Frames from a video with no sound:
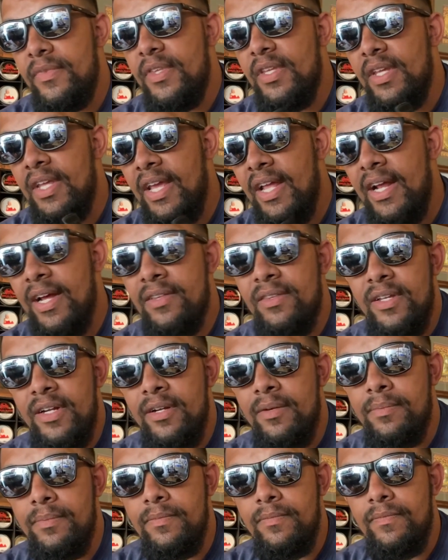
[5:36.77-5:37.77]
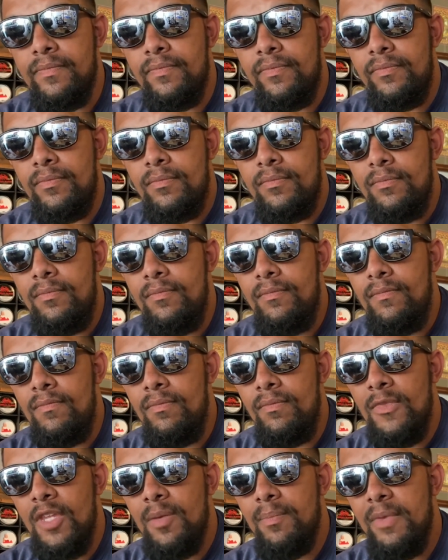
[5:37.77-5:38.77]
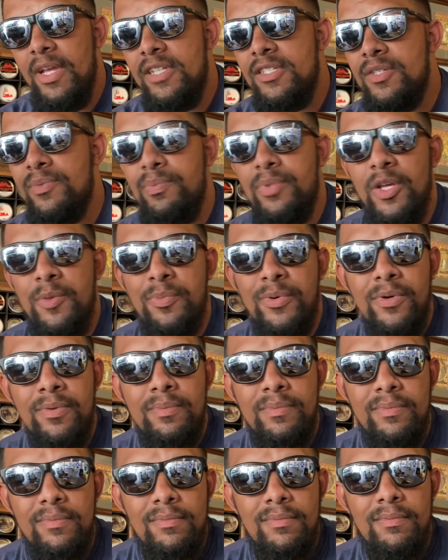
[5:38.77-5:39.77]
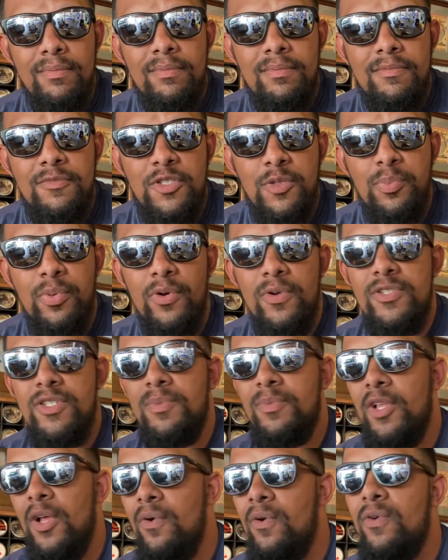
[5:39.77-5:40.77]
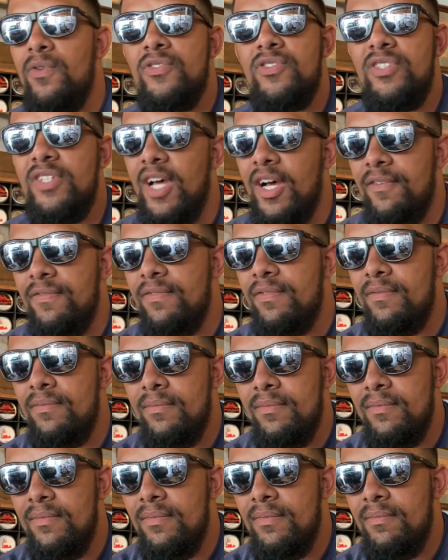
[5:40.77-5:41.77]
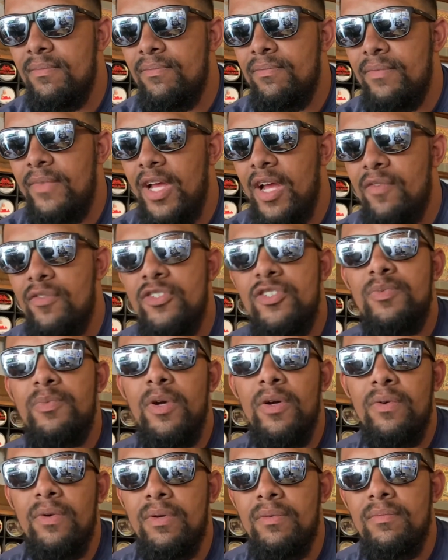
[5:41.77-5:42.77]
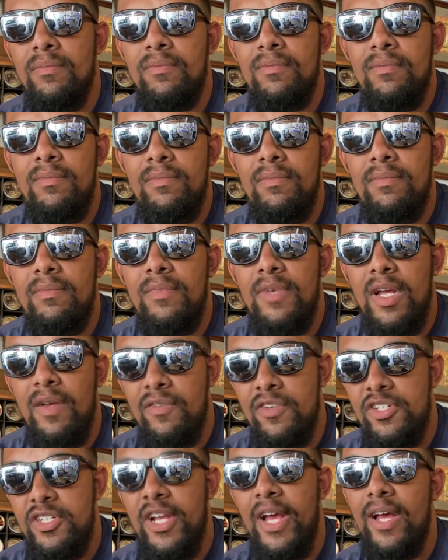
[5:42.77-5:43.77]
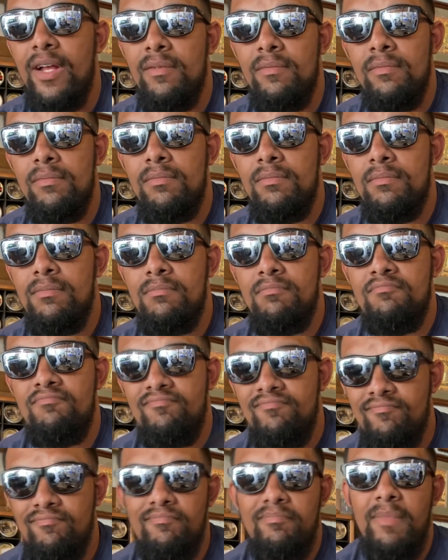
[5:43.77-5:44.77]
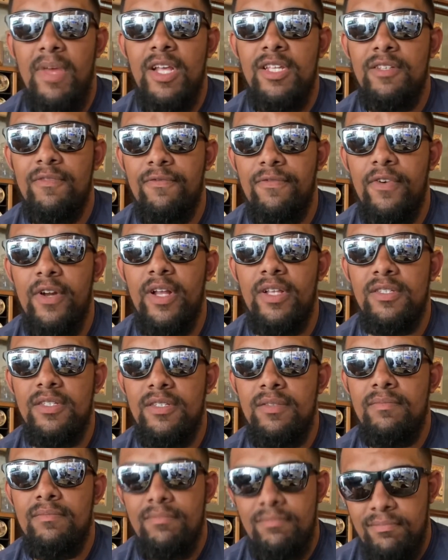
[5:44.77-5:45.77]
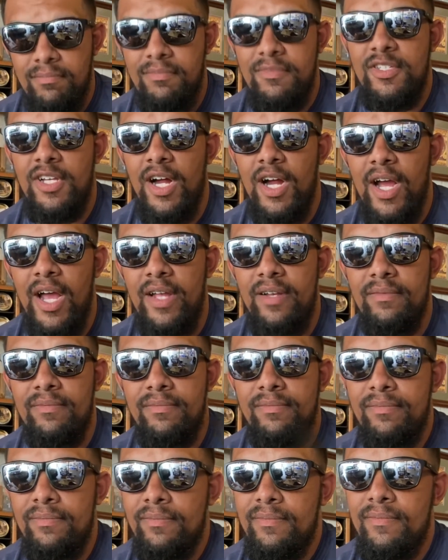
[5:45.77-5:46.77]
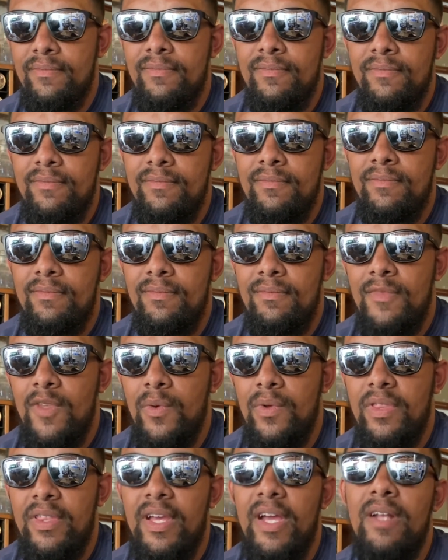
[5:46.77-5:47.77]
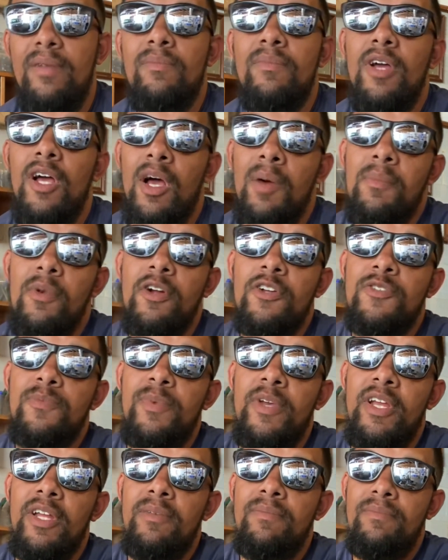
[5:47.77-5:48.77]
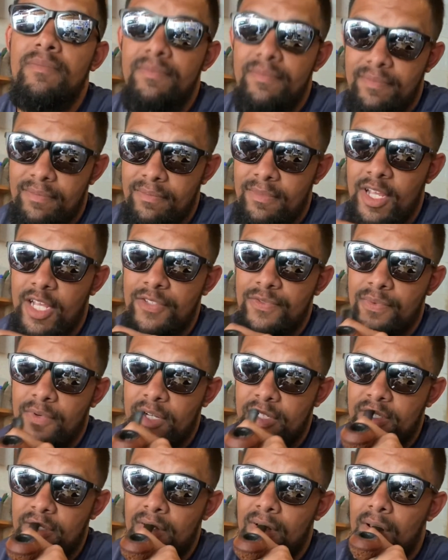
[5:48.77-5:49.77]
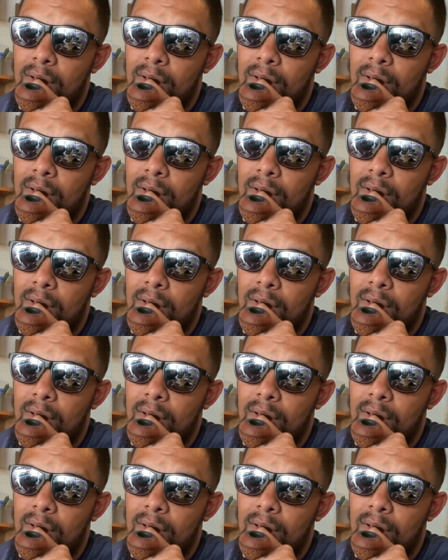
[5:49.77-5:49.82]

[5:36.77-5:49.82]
get out there, meet some people, support some local stuff, have a smoke, have a chat, make some friends. It's all right. With that, I'm Mark Spade. Thanks for watching.